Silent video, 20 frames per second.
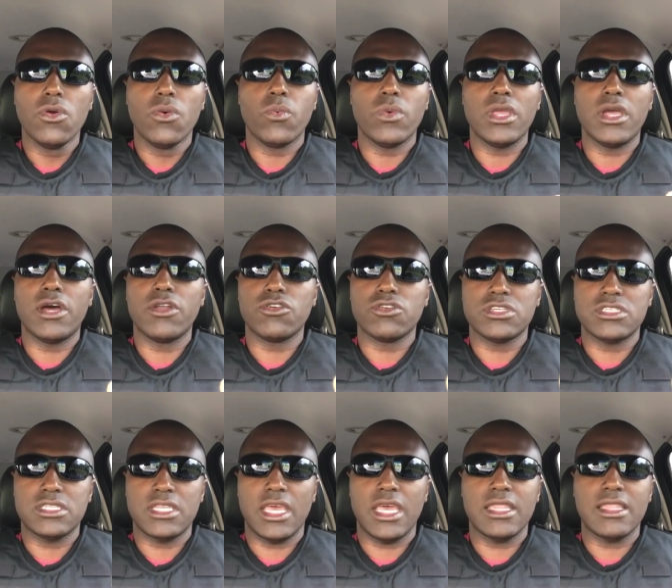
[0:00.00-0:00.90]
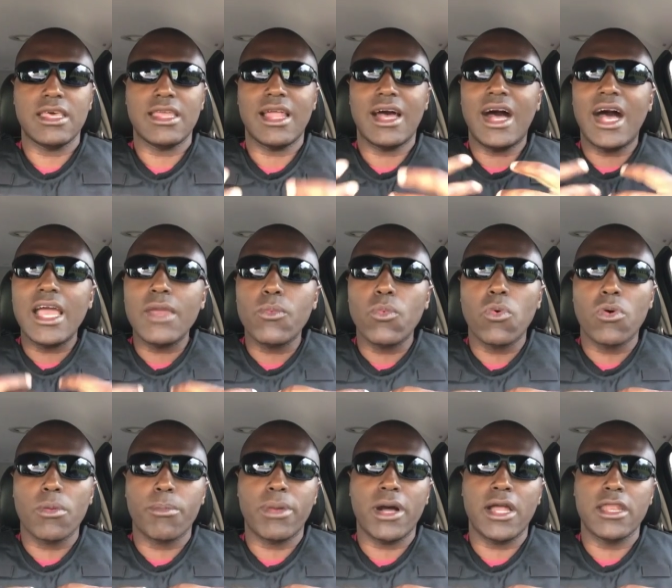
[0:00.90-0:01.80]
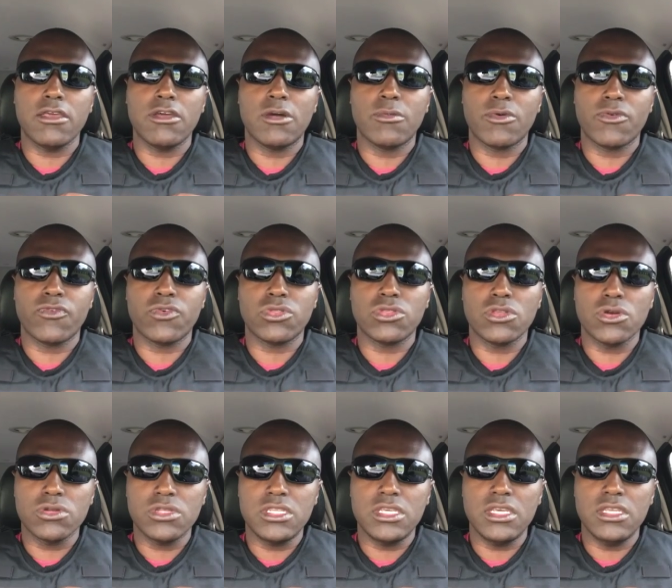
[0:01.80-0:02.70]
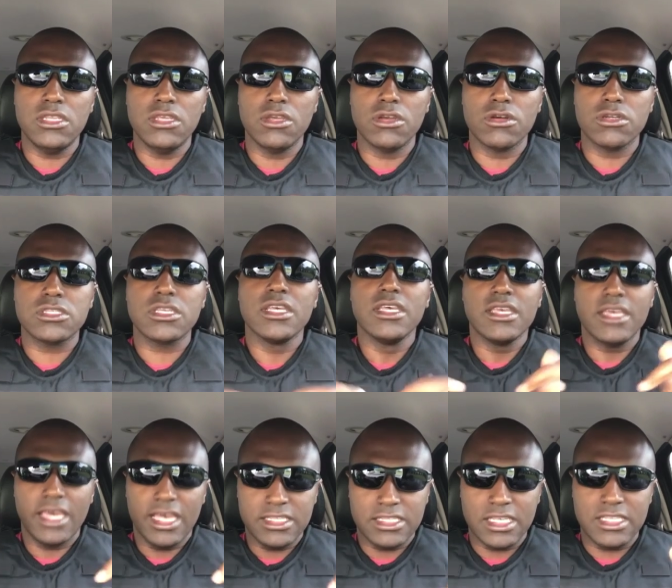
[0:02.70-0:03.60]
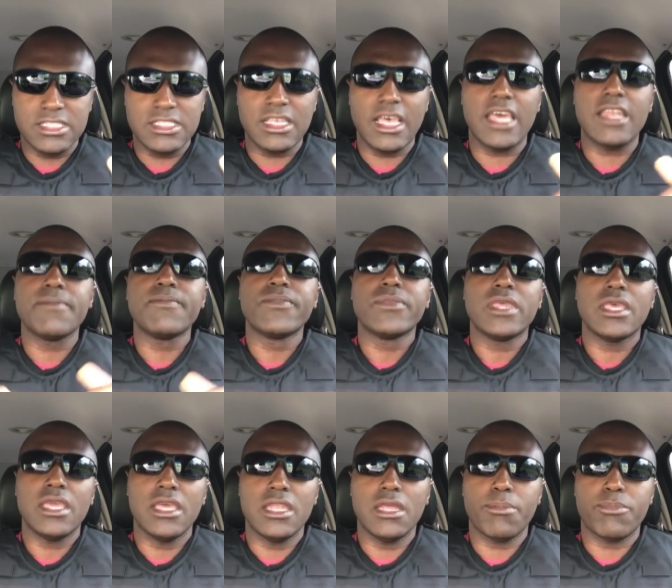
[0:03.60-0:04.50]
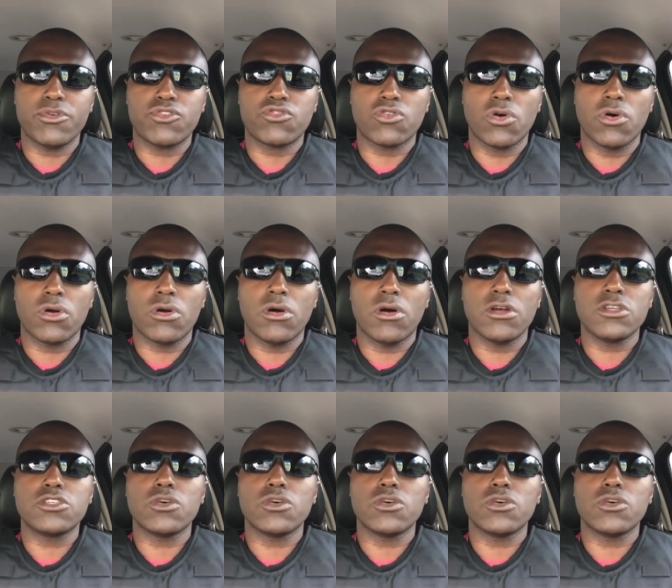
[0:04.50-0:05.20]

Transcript: We understand that. I wore body armor for thirteen years as I sat in a patrol car,